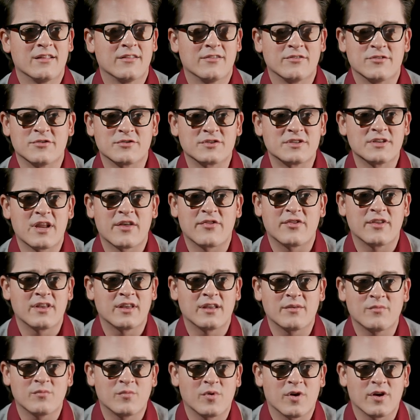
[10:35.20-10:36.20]
There's
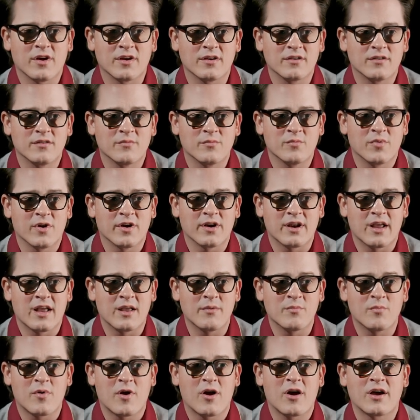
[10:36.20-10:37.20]
nothing but, but
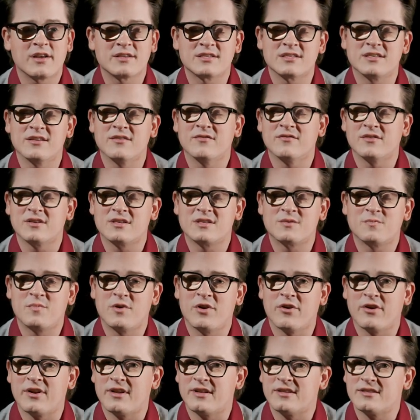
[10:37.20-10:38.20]
a positive
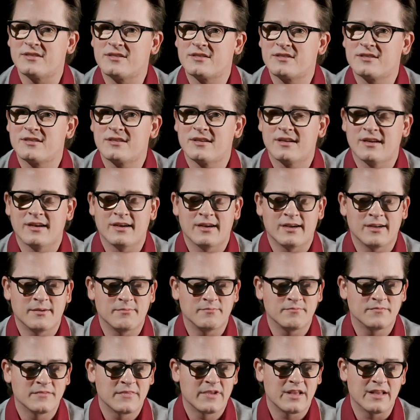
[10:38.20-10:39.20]
experience
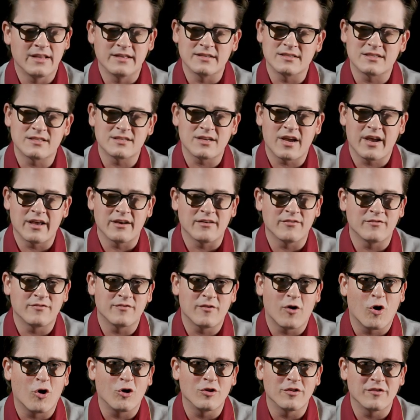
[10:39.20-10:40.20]
um, inside of
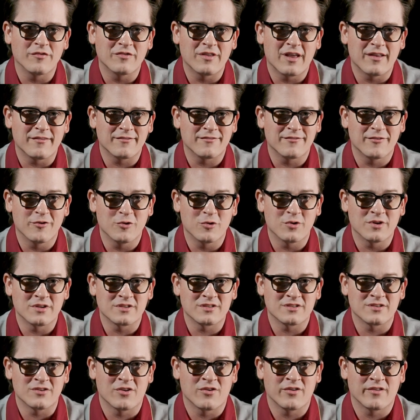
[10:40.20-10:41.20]
all of that
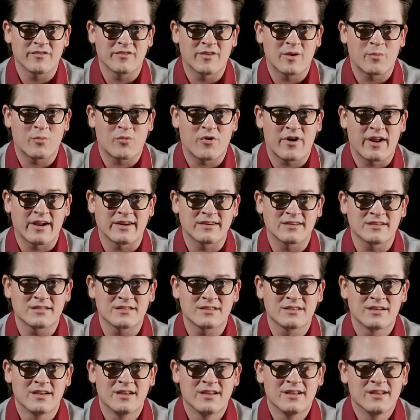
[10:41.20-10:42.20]
focus and all of that
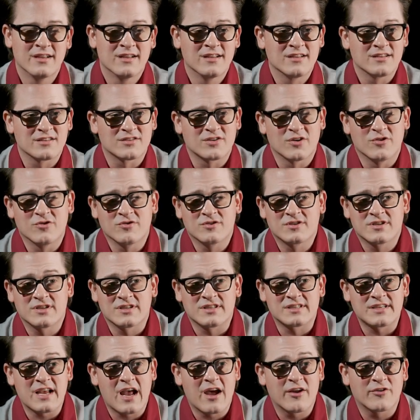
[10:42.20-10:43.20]
practice. So to
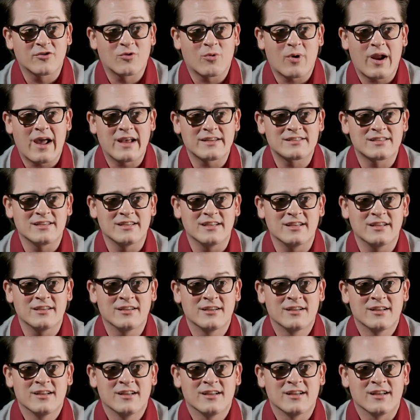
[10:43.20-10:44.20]
sound grassy,
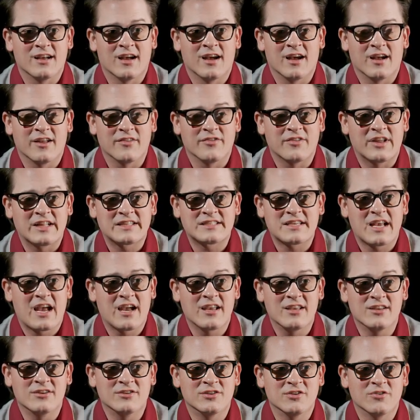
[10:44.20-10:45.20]
uh, that's how
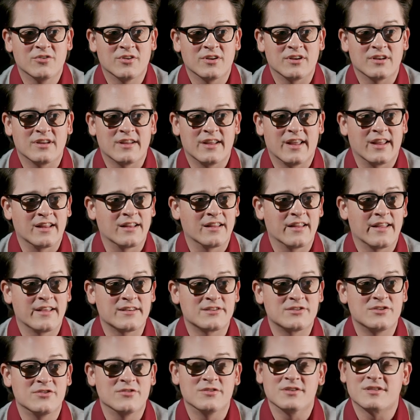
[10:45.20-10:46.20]
you do it,
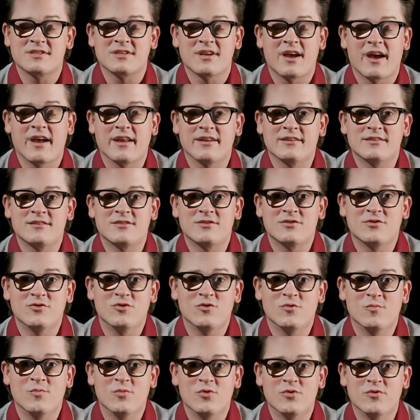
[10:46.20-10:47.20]
unless you decide to
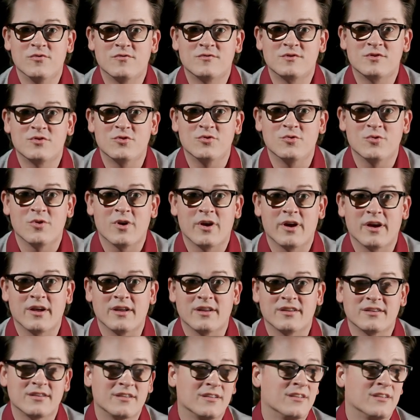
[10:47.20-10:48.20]
move to
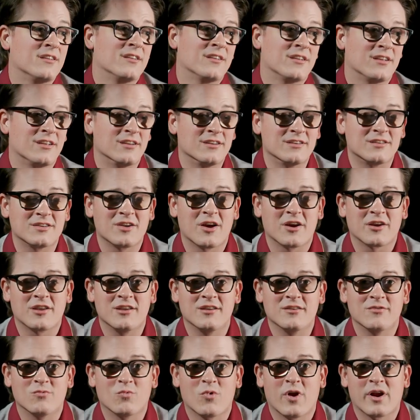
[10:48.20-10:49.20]
uh,
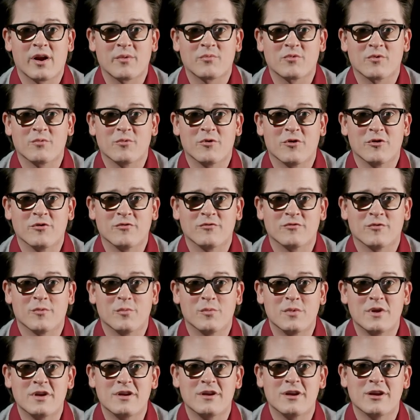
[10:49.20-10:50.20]
Kentucky right up the road from
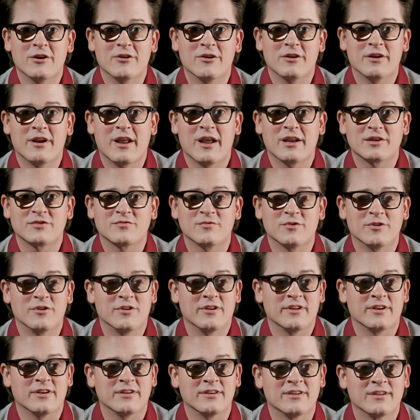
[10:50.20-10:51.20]
me here in
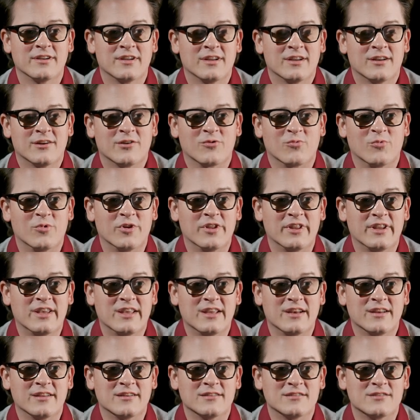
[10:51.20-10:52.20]
Nashville and really
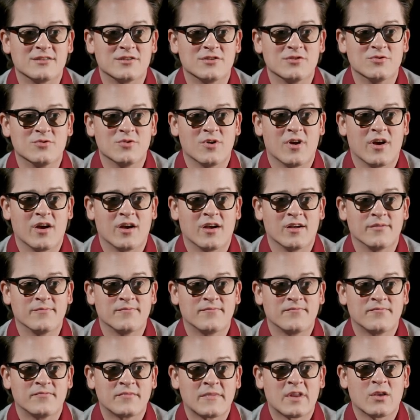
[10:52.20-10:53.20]
get into uh,
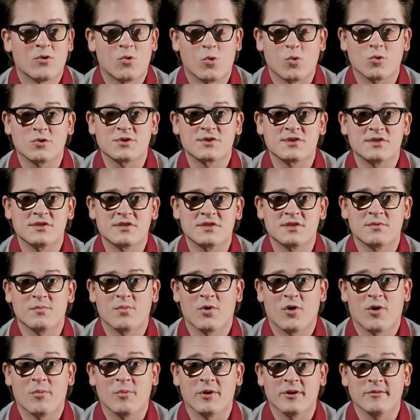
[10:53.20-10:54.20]
horses and
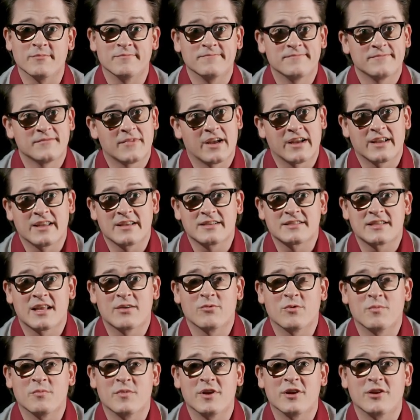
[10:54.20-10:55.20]
bourbon. I guess that
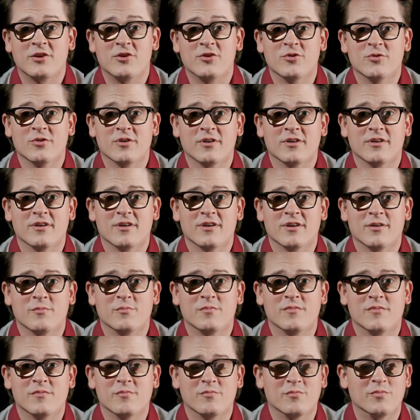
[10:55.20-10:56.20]
would make you a, a
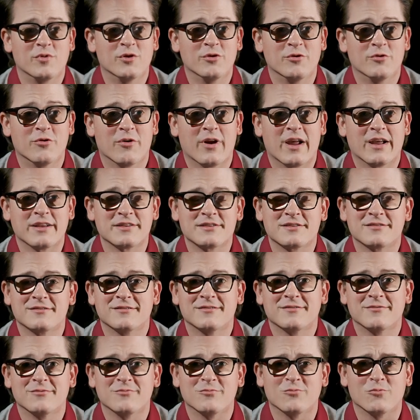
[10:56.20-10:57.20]
bluegrass,
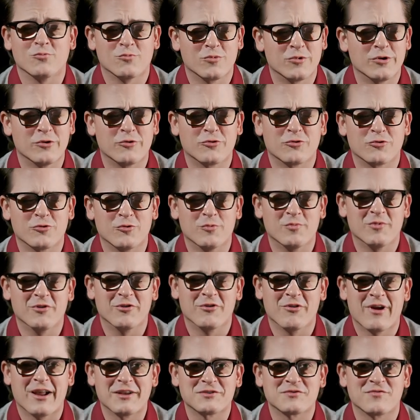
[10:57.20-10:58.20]
real true
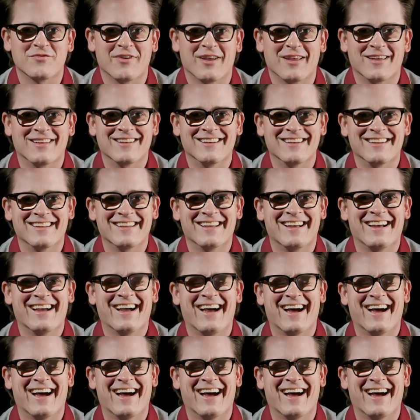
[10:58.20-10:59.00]
bluegrass fan.